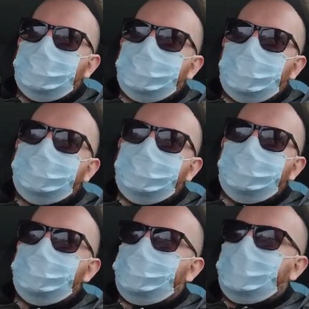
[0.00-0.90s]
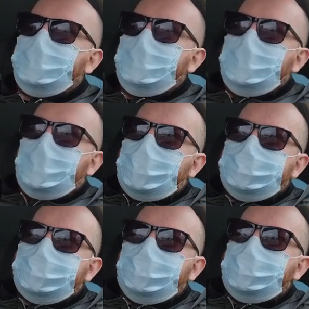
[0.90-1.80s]
which I'll do,
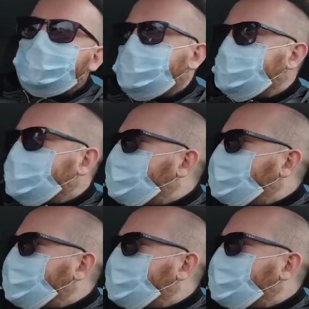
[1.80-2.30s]
and say, look, does